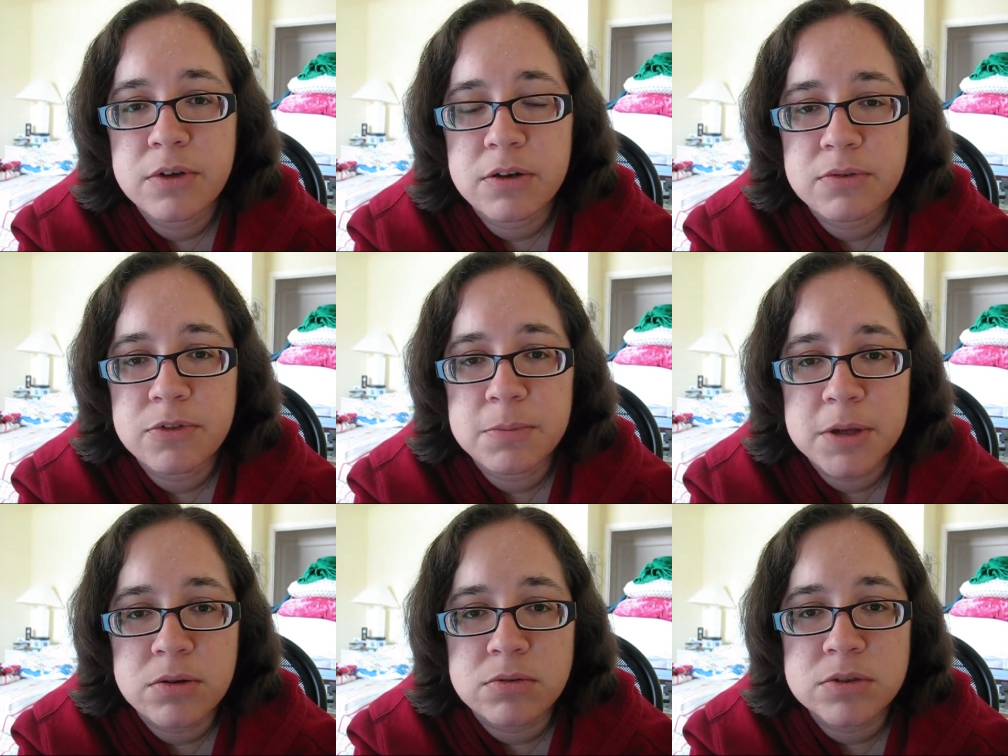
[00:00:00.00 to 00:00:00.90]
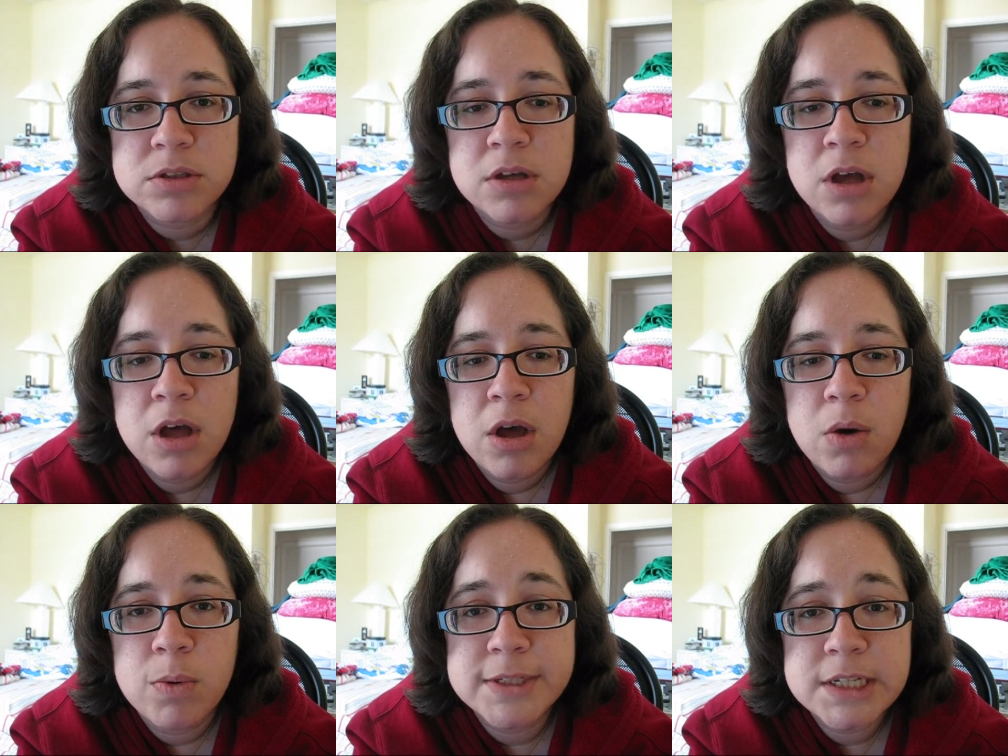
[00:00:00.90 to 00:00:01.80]
of the Beatles
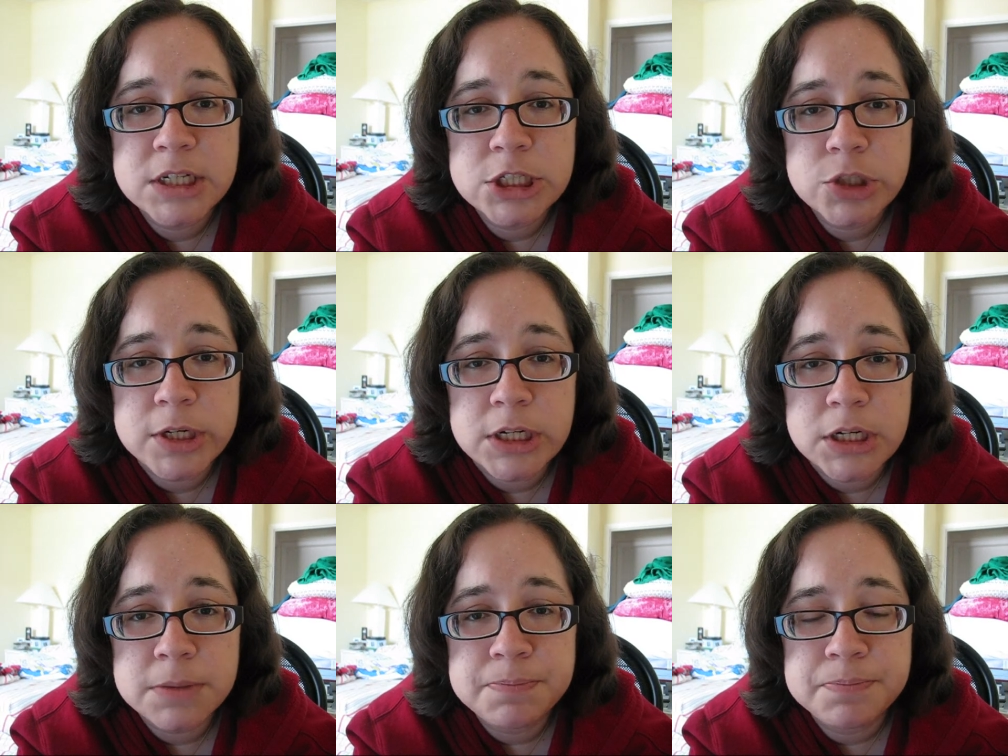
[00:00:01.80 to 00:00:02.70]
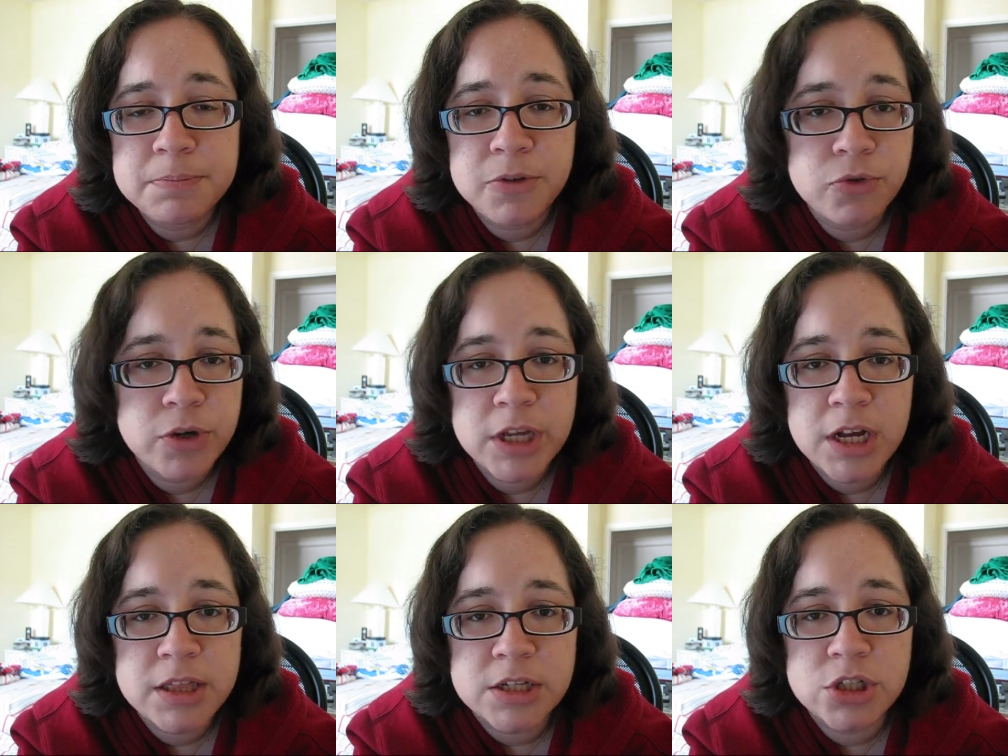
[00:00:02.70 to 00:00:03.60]
was in Australia before he
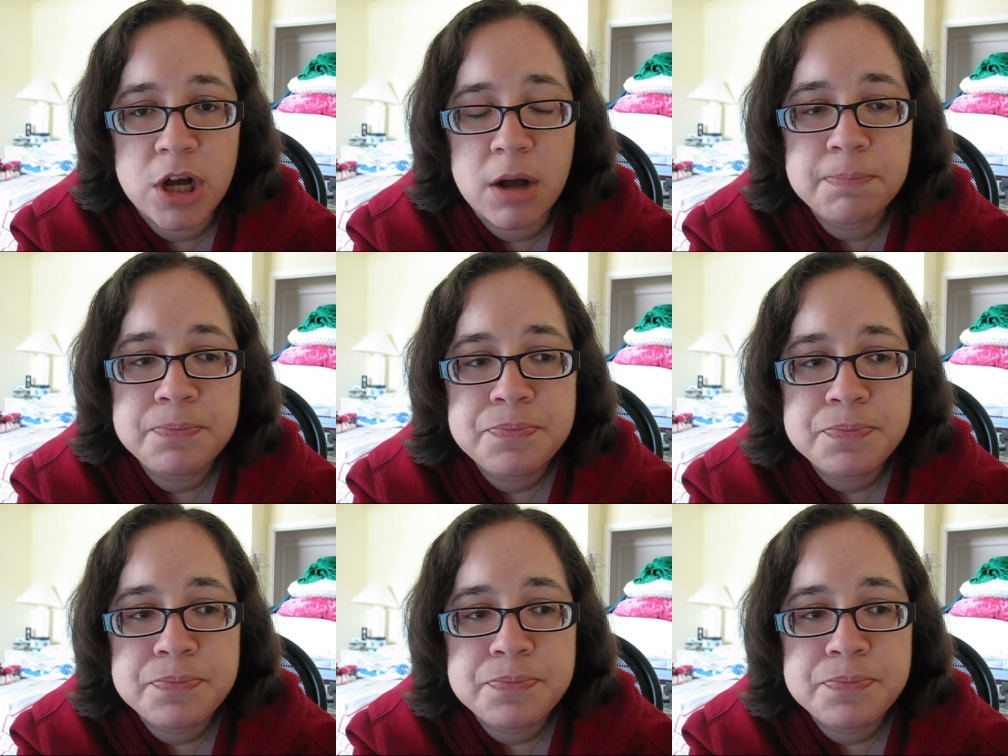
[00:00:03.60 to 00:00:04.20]
got the job,